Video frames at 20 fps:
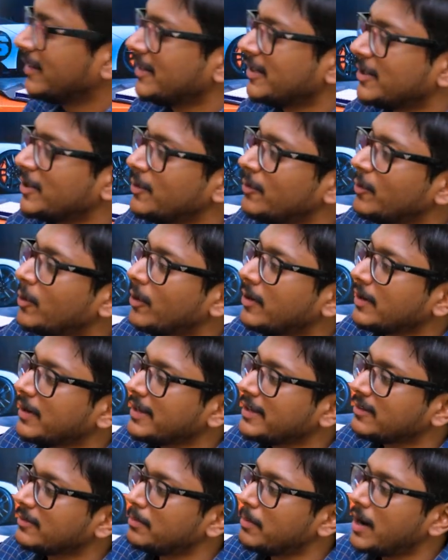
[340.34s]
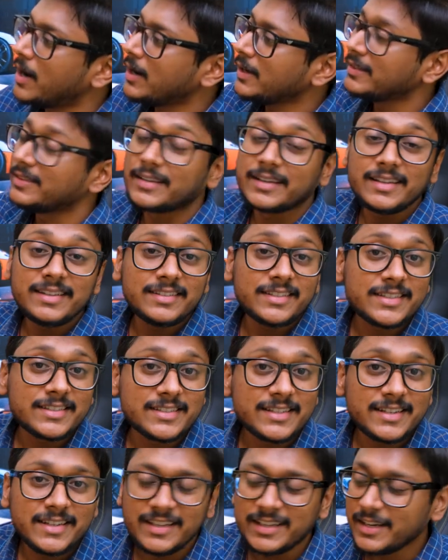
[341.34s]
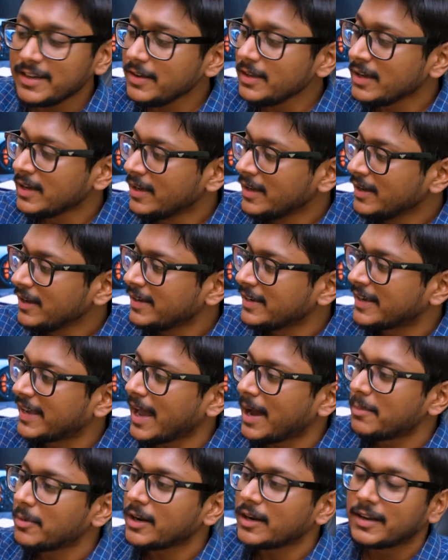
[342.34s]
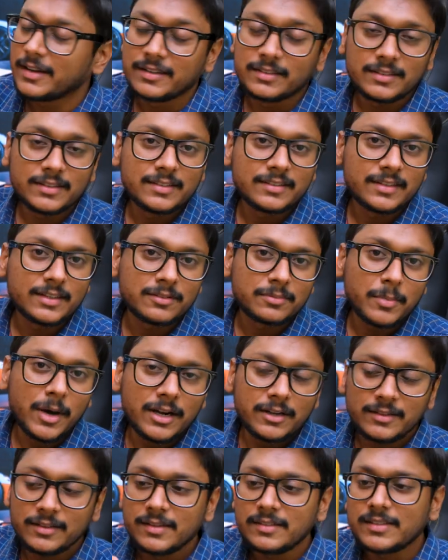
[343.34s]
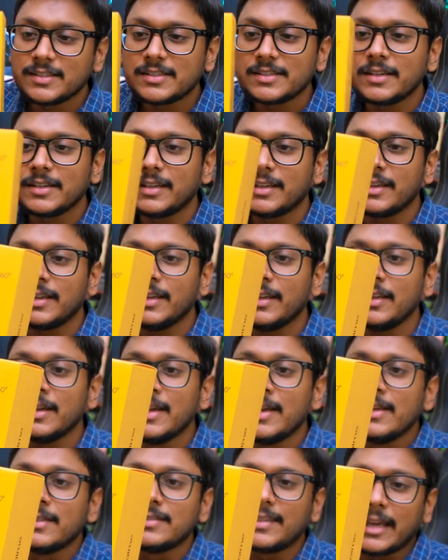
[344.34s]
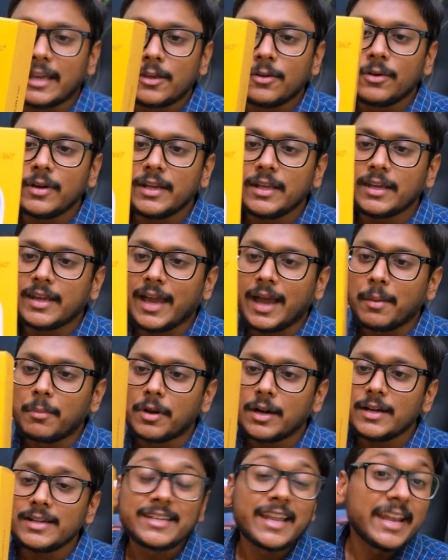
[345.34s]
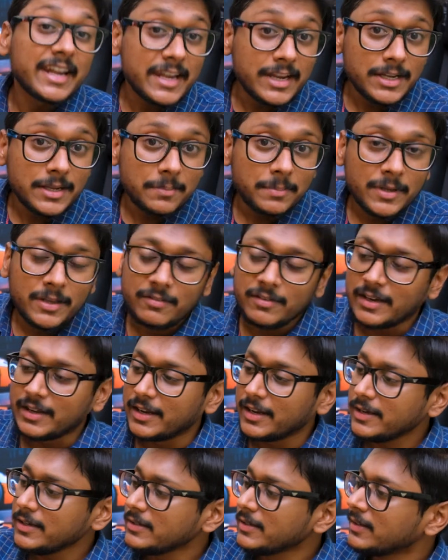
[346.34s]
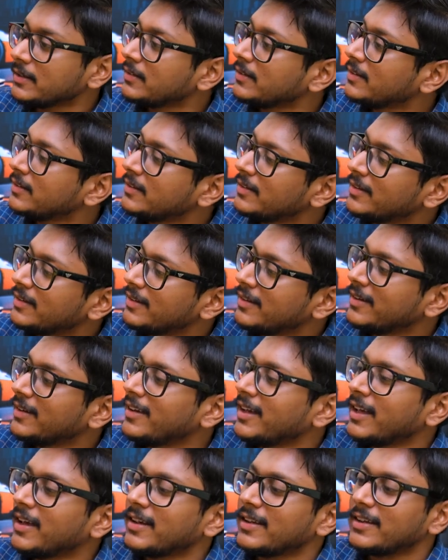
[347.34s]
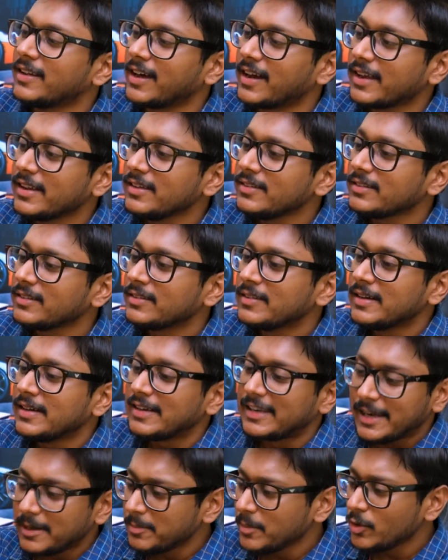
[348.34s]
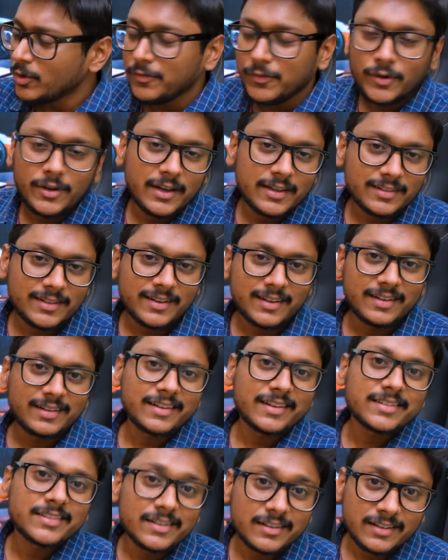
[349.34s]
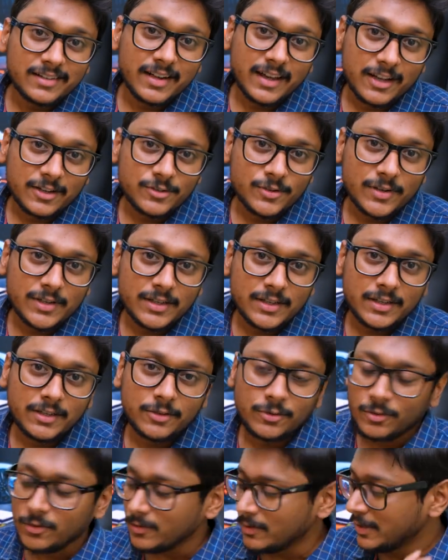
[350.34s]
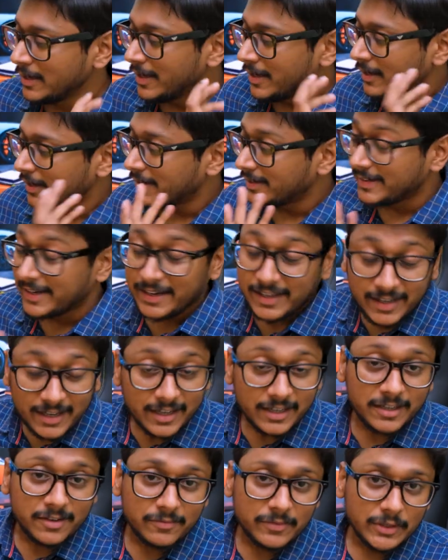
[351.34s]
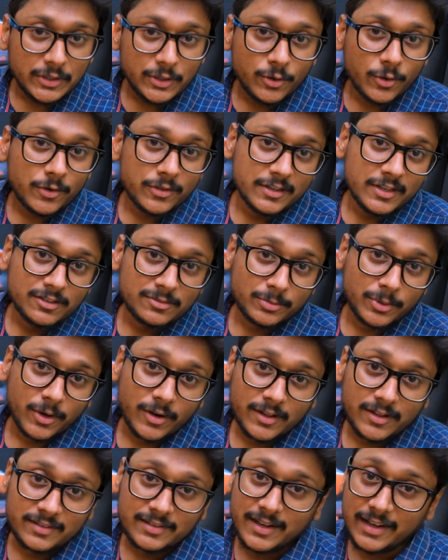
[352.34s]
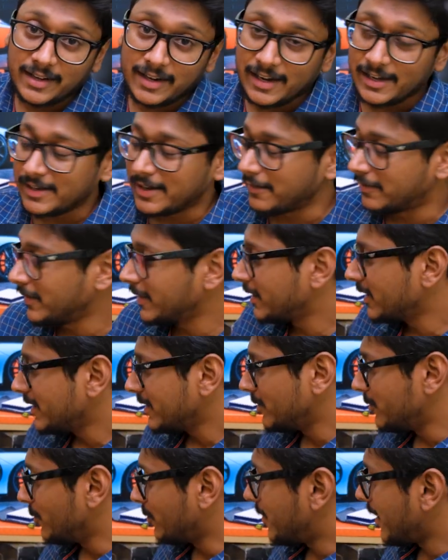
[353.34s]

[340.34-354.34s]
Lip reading: you've got a smart 360 degree camera, guys. It's a smart 360 degree security camera, 1080p variant. Nice. Let me know if you guys are interested in actually, you know, a dedicated video on these products, and I'll definitely do